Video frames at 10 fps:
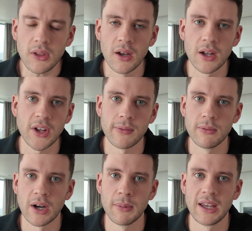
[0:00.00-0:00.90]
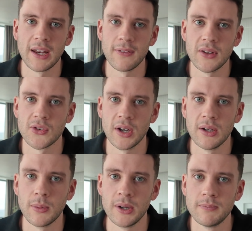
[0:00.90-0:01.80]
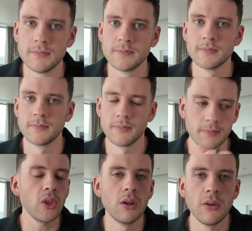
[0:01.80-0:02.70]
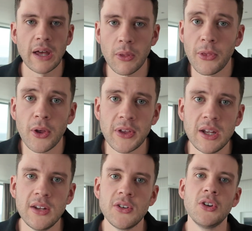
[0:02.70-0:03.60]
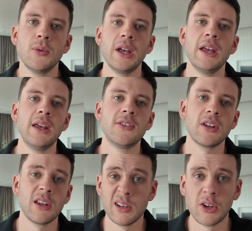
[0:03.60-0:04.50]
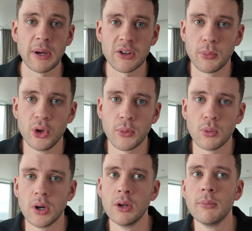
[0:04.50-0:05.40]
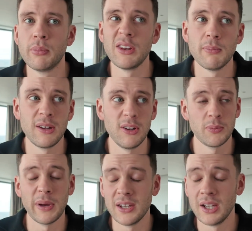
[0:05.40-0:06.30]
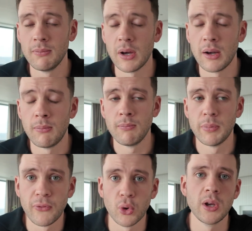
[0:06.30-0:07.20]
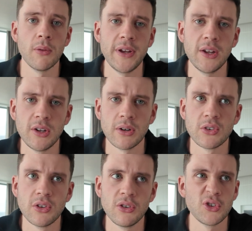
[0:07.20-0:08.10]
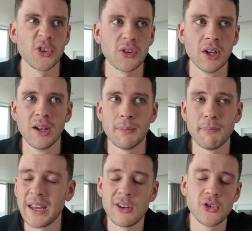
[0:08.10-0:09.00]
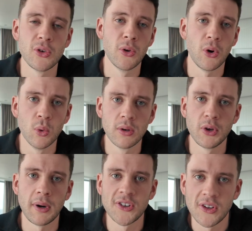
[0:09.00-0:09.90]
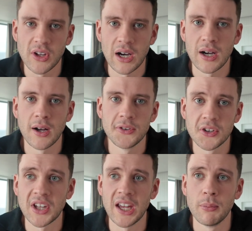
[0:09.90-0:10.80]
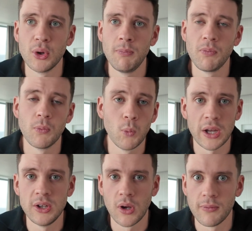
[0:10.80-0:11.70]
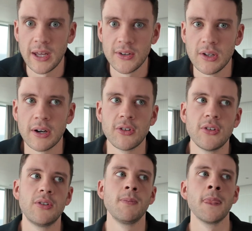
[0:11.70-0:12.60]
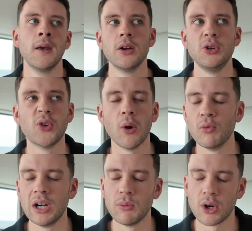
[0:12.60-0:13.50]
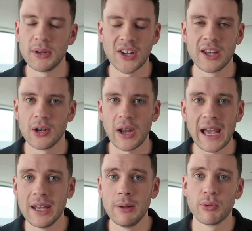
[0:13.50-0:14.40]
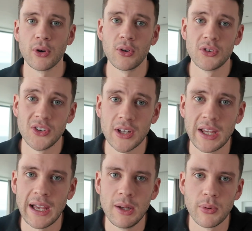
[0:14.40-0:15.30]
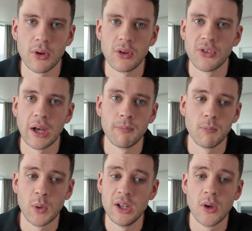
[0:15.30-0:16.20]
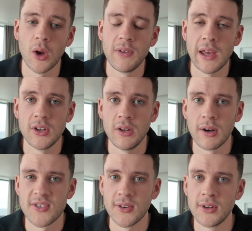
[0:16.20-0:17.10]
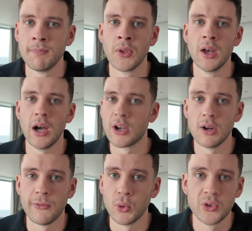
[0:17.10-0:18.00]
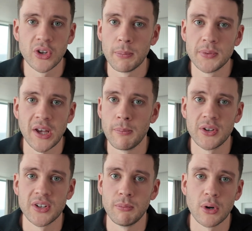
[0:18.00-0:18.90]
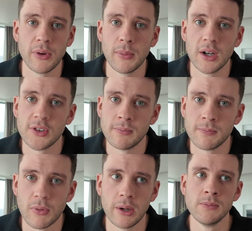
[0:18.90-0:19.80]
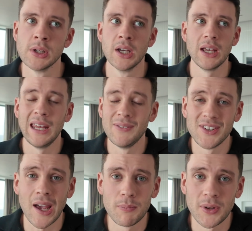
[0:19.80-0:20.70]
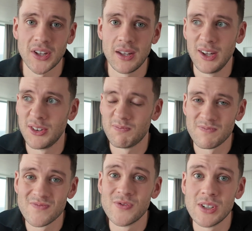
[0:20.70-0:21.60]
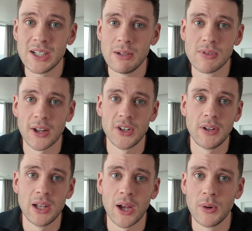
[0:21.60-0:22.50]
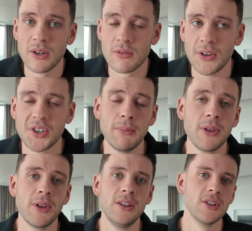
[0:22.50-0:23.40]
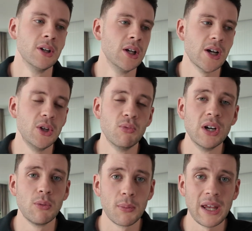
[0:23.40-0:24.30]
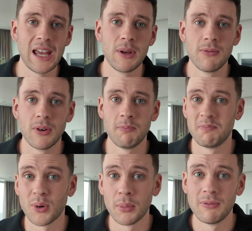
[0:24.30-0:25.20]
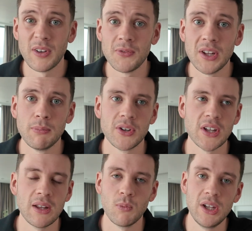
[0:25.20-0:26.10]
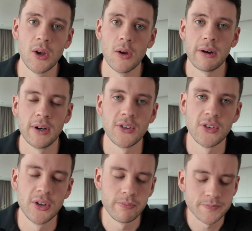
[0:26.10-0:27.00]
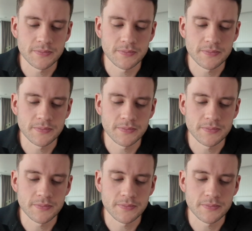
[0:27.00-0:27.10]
I definitely recommend getting that straight away. Now, the third thing you need to do is links back to point number one, but it's mainly before you go VAT registered, just making sure that all of your margins are sustainable when you go VAT registered. You don't really want to be taking on any products and selling any products that when you go VAT registered are going to fall sub 10% profit margin, right? Even 10% is really relatively low in the grand scheme of things, and you really want to be aiming for probably 15% when you go VAT registered.